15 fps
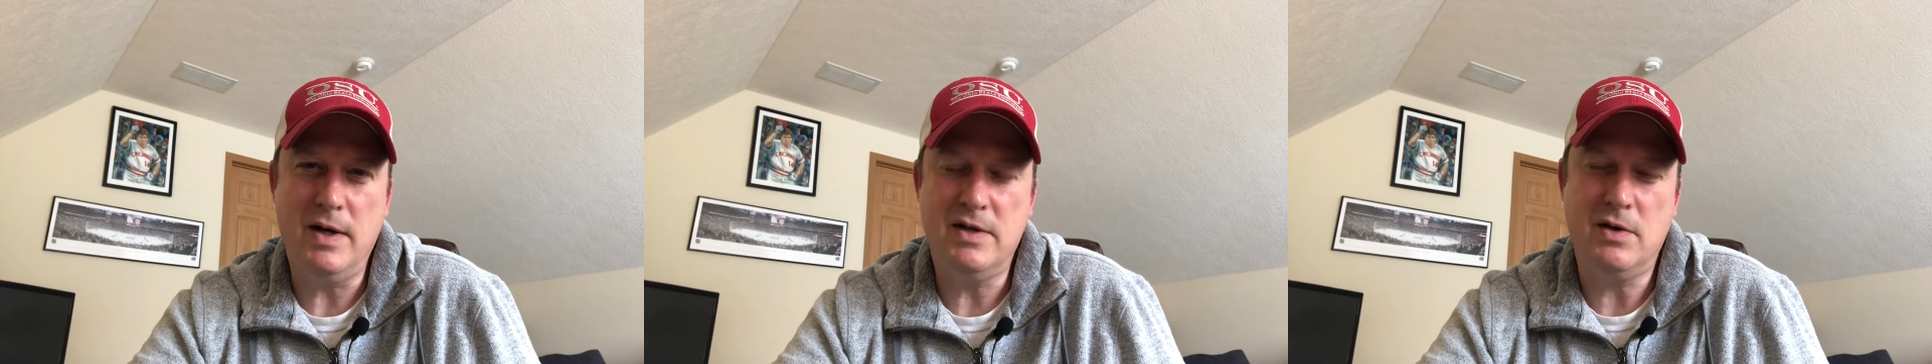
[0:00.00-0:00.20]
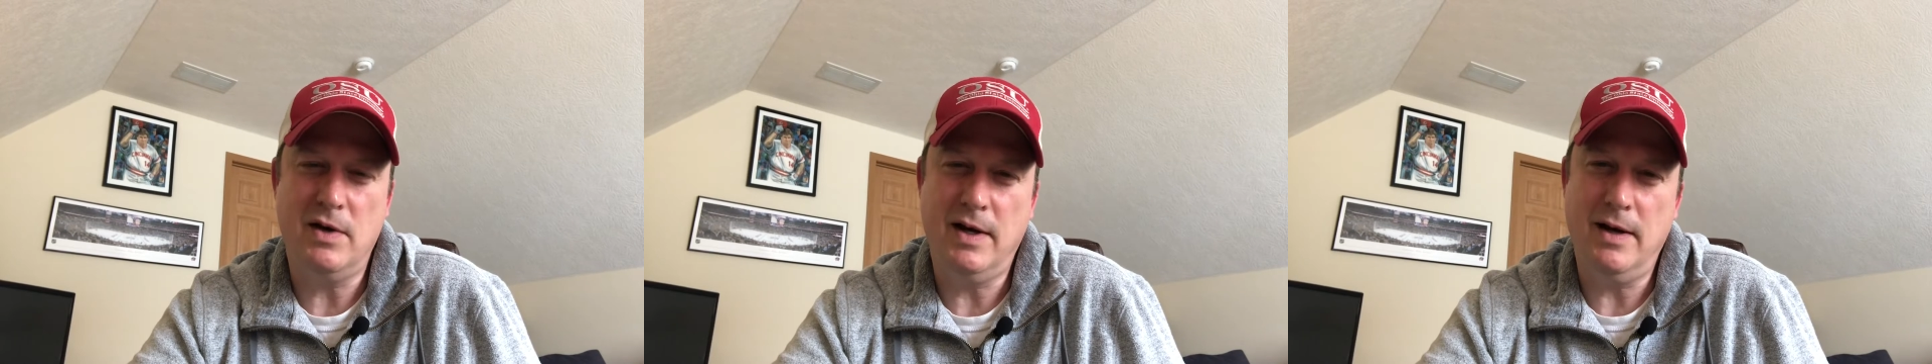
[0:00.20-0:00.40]

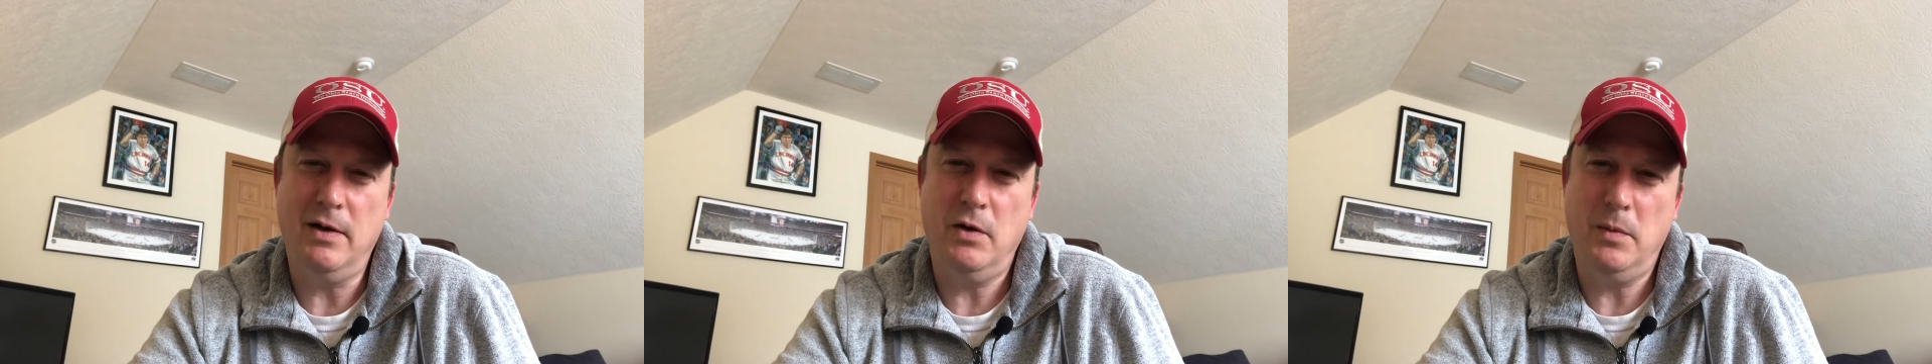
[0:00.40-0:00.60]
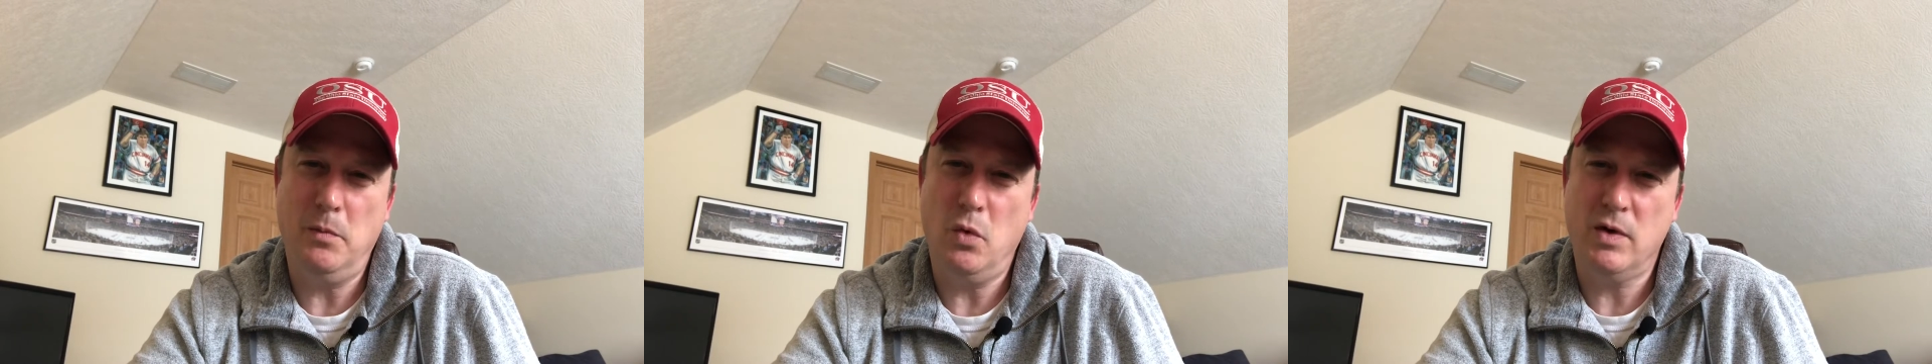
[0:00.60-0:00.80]
he's going to get a
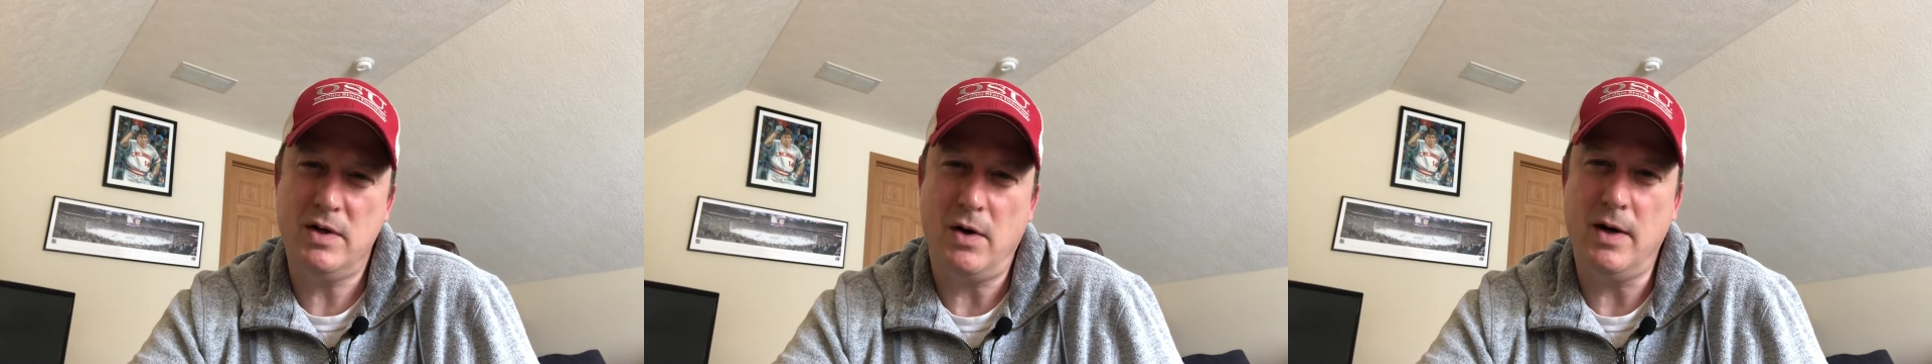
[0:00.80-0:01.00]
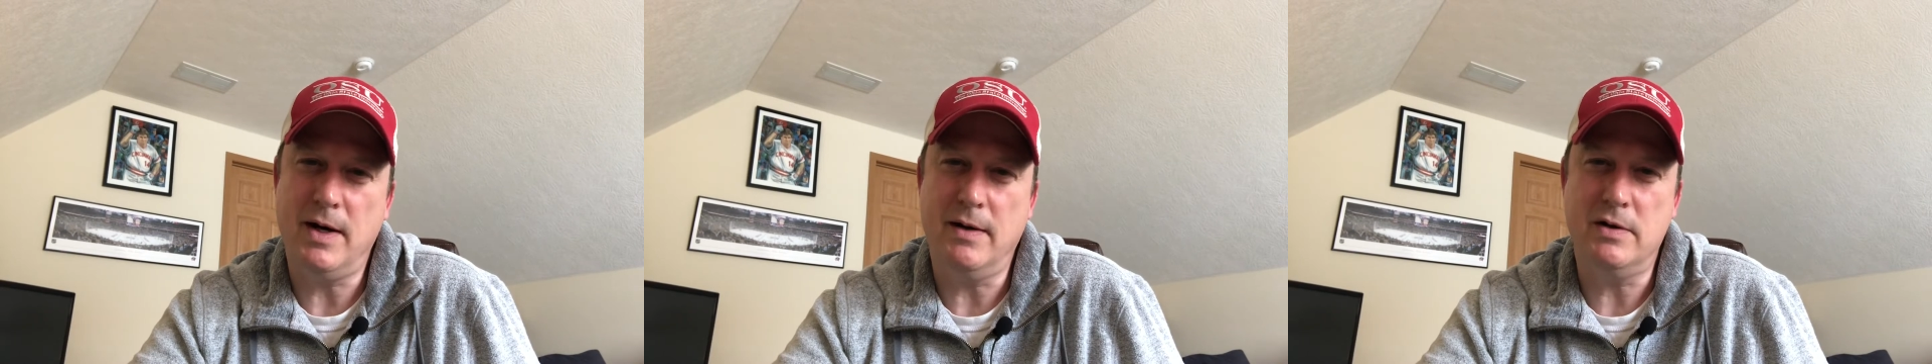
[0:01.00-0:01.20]
little more
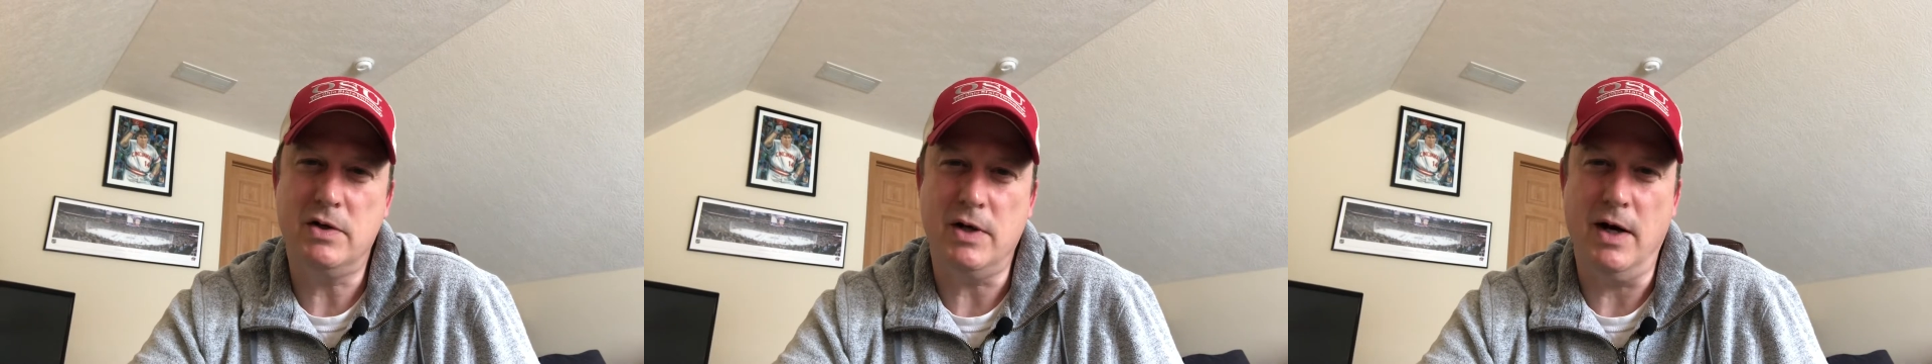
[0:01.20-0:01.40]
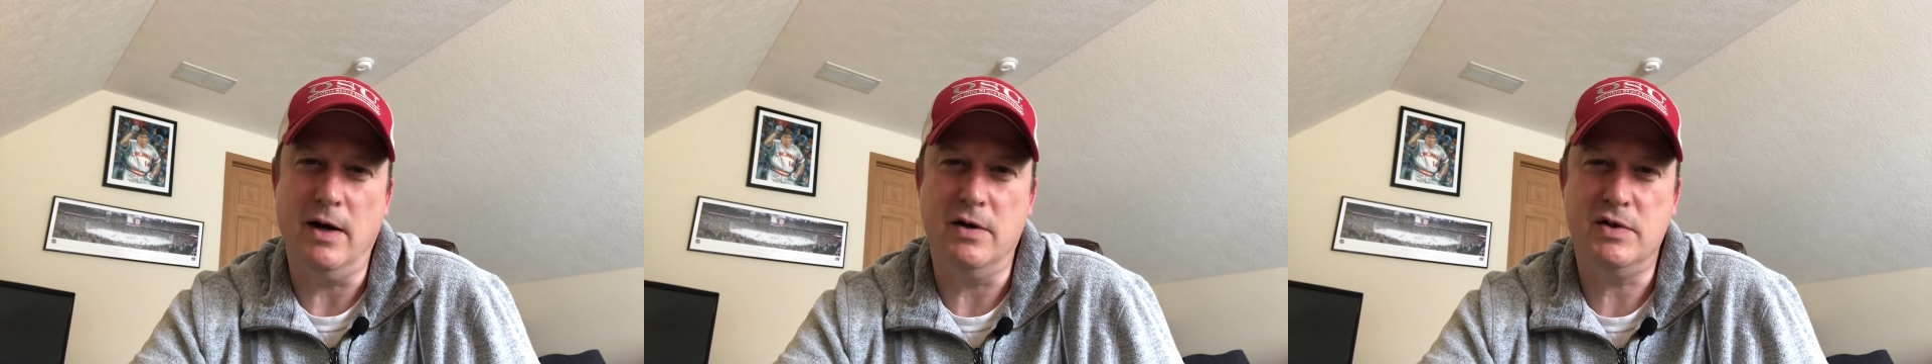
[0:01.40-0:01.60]
target
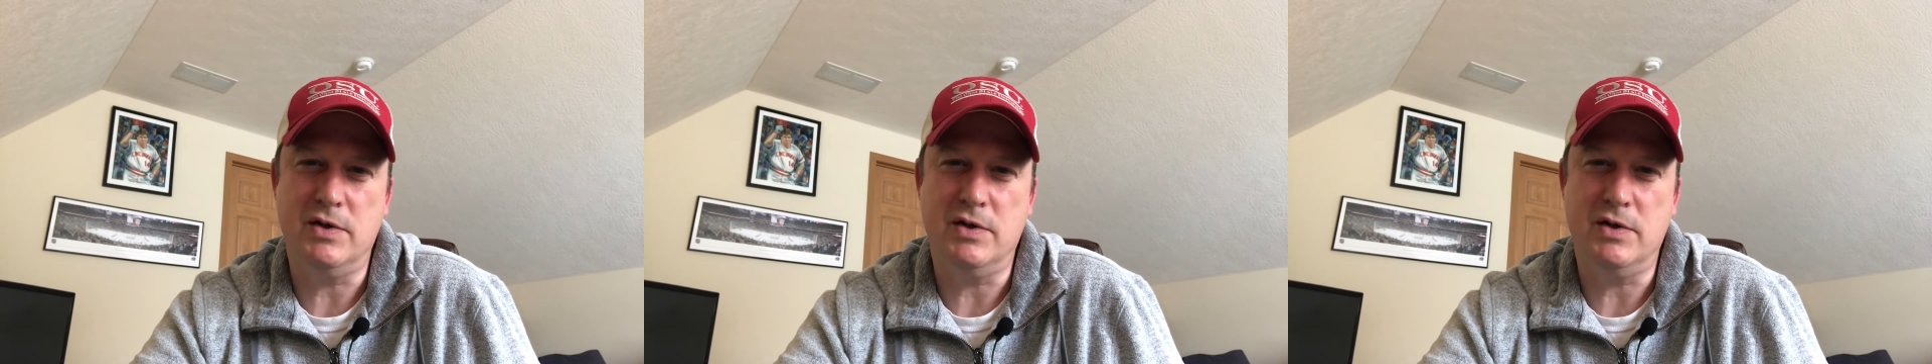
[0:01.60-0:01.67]
share.